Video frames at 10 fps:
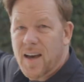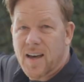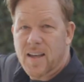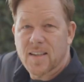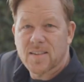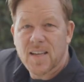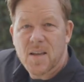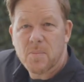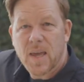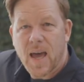the
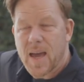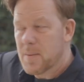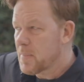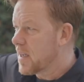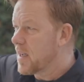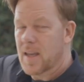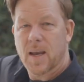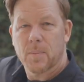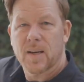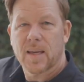sun behind me,
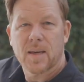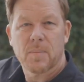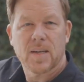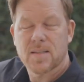and I'm gonna get my